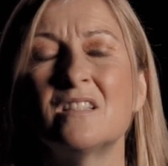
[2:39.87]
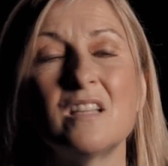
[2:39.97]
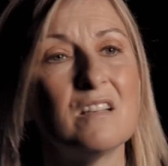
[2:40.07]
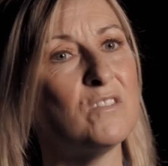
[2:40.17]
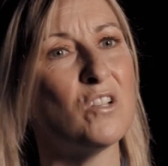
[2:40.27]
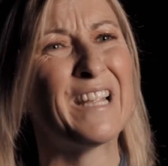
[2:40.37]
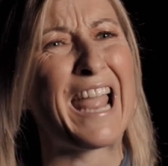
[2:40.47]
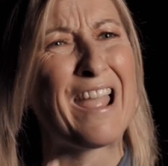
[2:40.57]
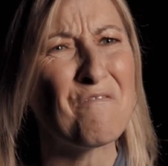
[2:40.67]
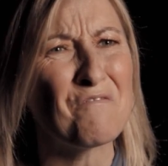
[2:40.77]
instead of doing
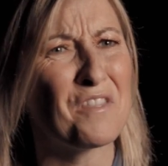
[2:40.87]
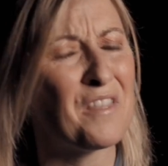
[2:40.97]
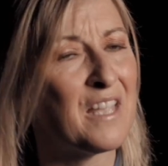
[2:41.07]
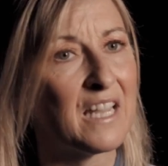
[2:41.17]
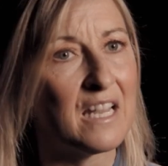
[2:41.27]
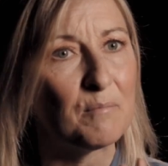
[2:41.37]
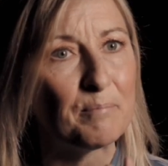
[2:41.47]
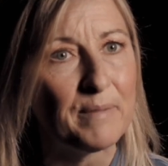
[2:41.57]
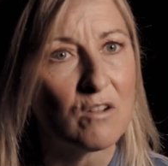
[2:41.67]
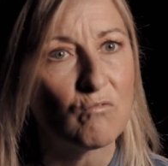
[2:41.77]
everything in a
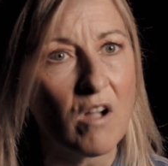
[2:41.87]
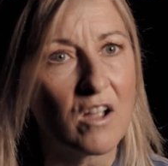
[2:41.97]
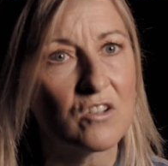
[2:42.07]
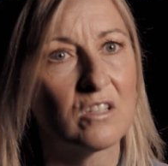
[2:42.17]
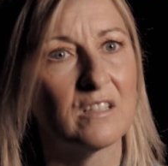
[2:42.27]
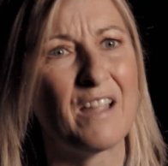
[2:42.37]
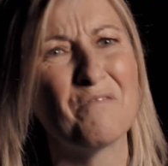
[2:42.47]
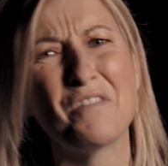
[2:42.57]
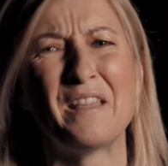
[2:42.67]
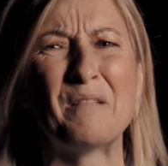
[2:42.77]
big rush and
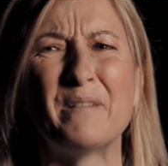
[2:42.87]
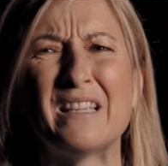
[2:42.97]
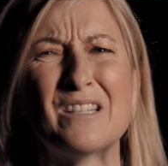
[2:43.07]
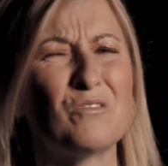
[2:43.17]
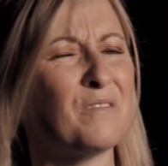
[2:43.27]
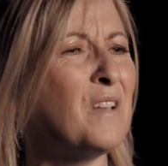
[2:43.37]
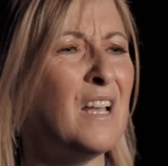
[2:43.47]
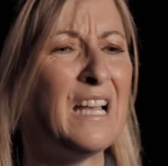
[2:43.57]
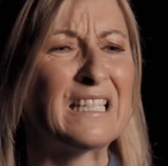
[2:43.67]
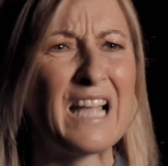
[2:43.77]
everything being sort of
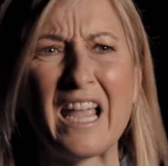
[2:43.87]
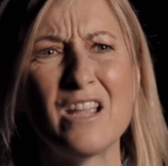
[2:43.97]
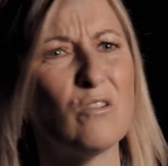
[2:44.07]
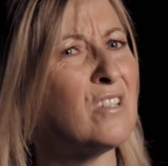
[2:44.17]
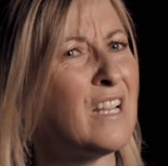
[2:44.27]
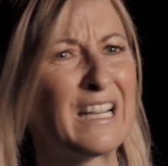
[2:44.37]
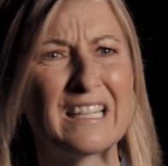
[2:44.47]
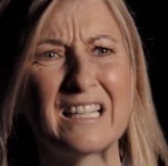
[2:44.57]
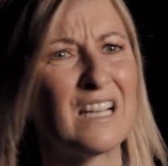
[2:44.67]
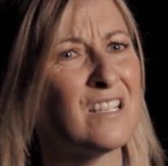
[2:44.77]
chaotic and
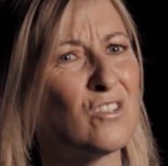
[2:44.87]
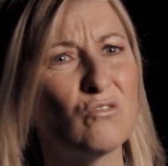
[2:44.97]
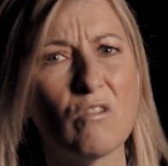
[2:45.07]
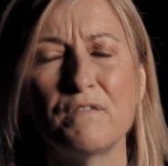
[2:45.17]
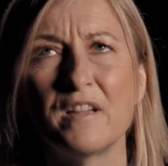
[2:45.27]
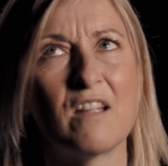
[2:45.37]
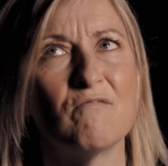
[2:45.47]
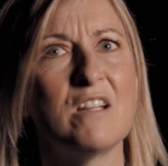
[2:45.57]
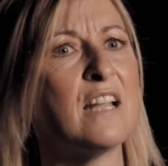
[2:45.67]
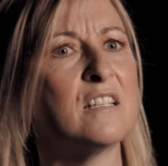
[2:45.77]
catastrophic and
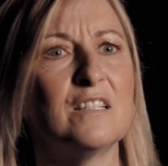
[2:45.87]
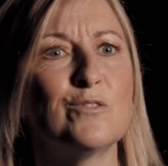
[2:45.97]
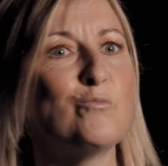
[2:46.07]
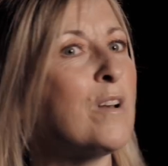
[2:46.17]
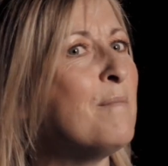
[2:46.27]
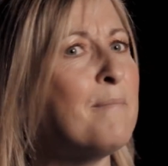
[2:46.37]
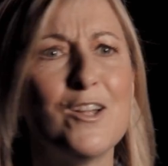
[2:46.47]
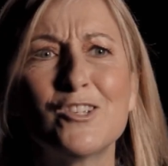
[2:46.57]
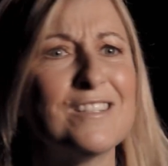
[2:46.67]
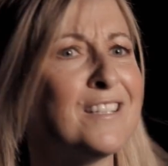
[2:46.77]
reacting to one
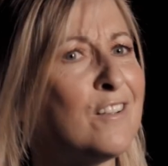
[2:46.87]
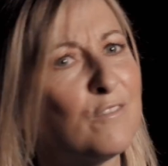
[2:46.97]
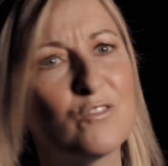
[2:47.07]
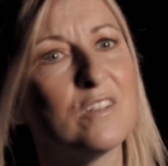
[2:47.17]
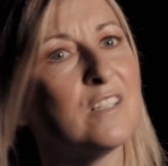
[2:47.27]
emergency after